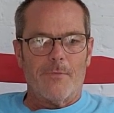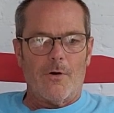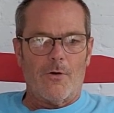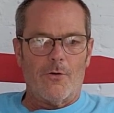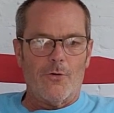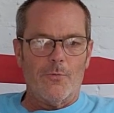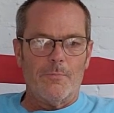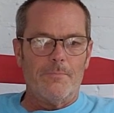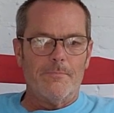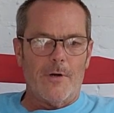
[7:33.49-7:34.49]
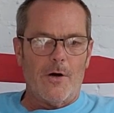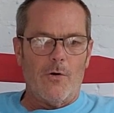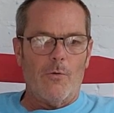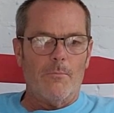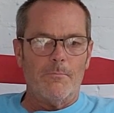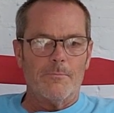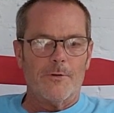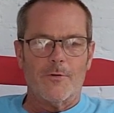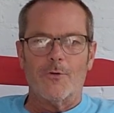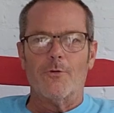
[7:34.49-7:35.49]
her new home,
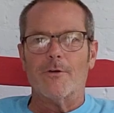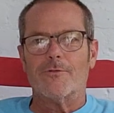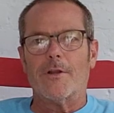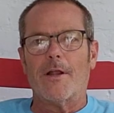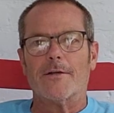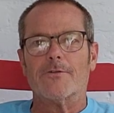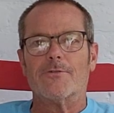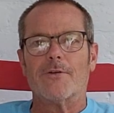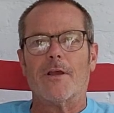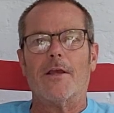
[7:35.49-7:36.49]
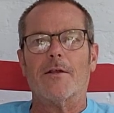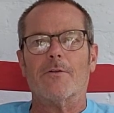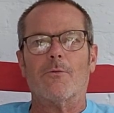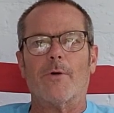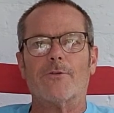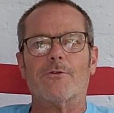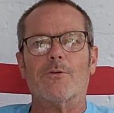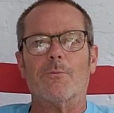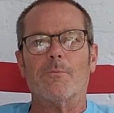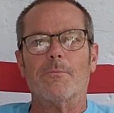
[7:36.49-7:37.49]
her new, as they like to say in the
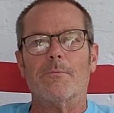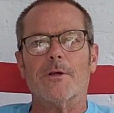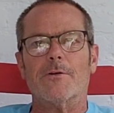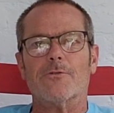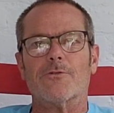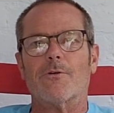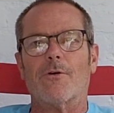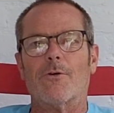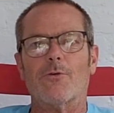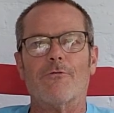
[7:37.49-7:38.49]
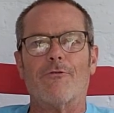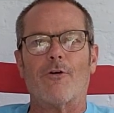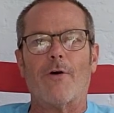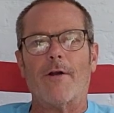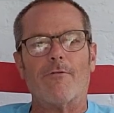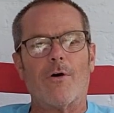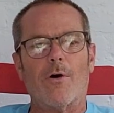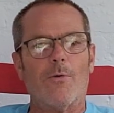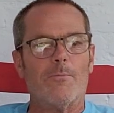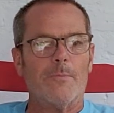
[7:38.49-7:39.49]
rescue biz, her new forever
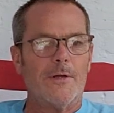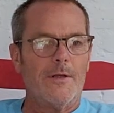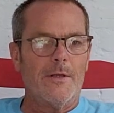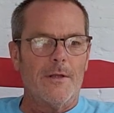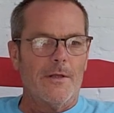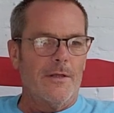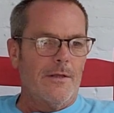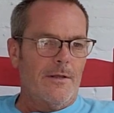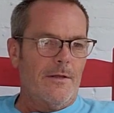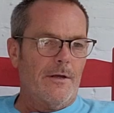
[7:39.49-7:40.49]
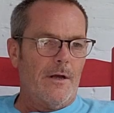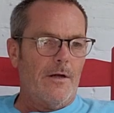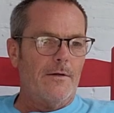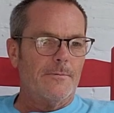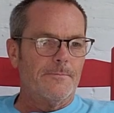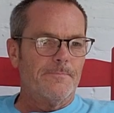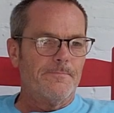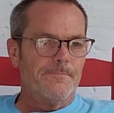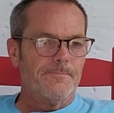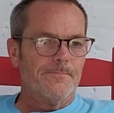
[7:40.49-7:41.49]
home.
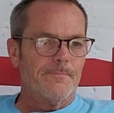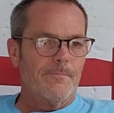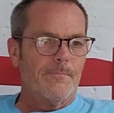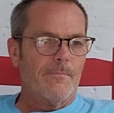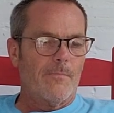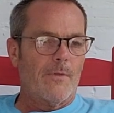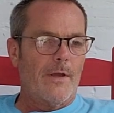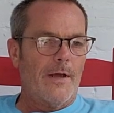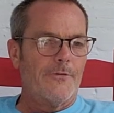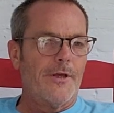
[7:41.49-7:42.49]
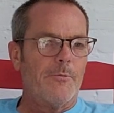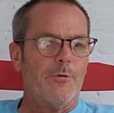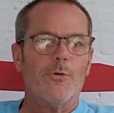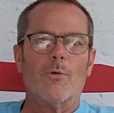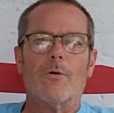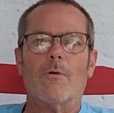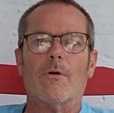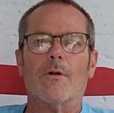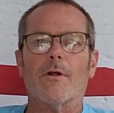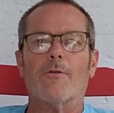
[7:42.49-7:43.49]
I'll debut her
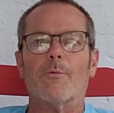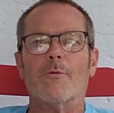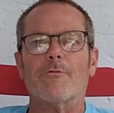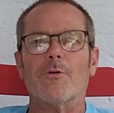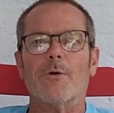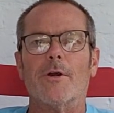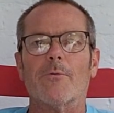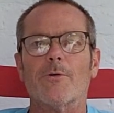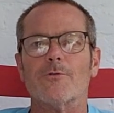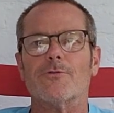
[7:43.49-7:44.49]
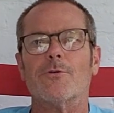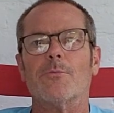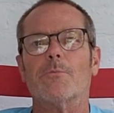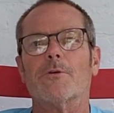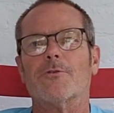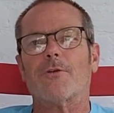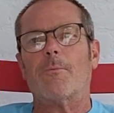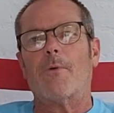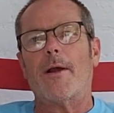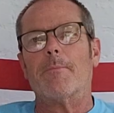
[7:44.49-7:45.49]
on another review here real soon because
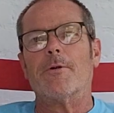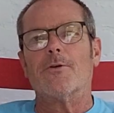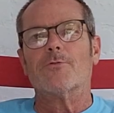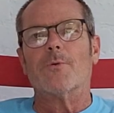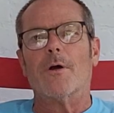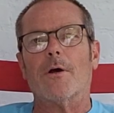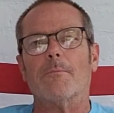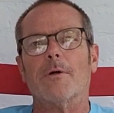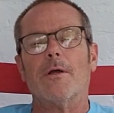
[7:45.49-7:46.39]
I'm wrapping this one up.